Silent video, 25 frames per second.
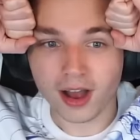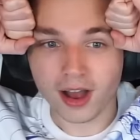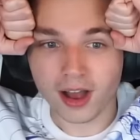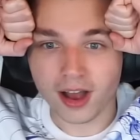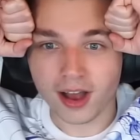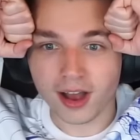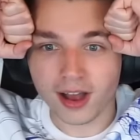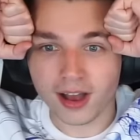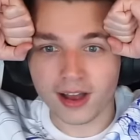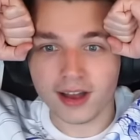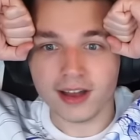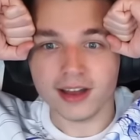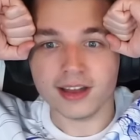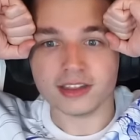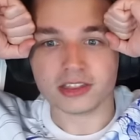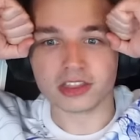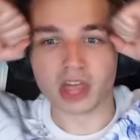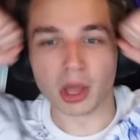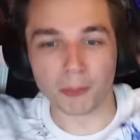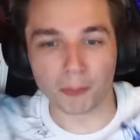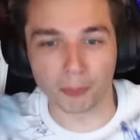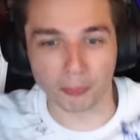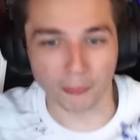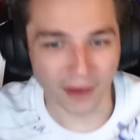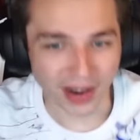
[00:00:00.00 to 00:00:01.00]

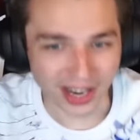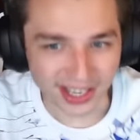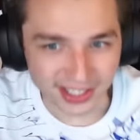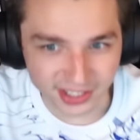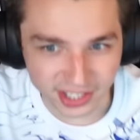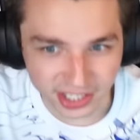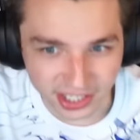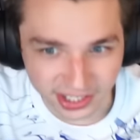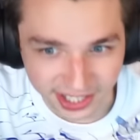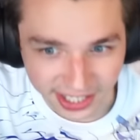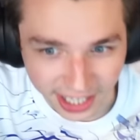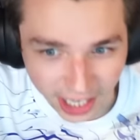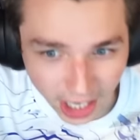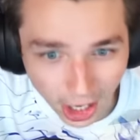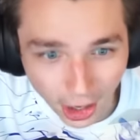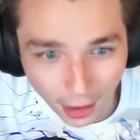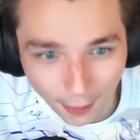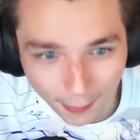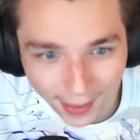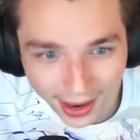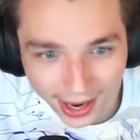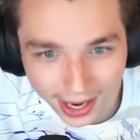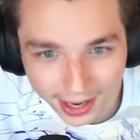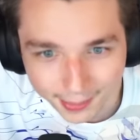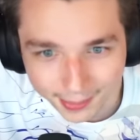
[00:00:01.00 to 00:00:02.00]
The prince is here,
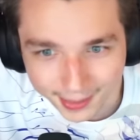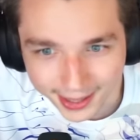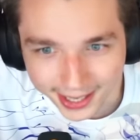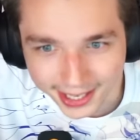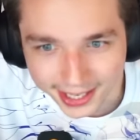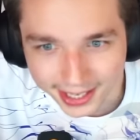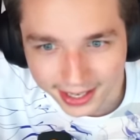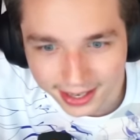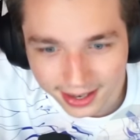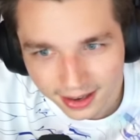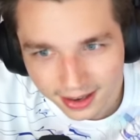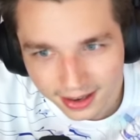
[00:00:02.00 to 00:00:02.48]
baby!